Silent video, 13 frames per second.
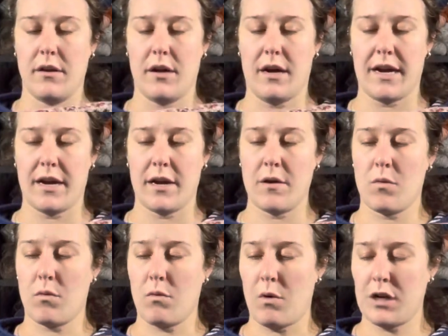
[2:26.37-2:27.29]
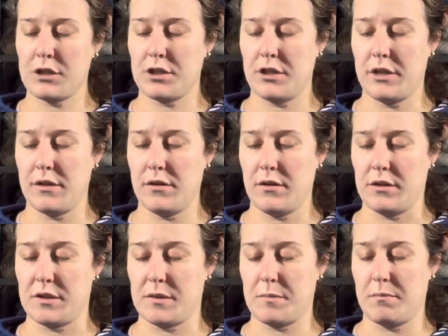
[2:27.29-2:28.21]
I washed it. I
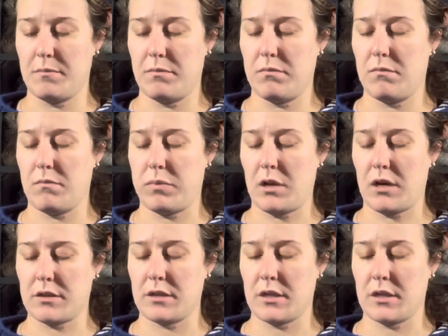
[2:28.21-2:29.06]
just blocked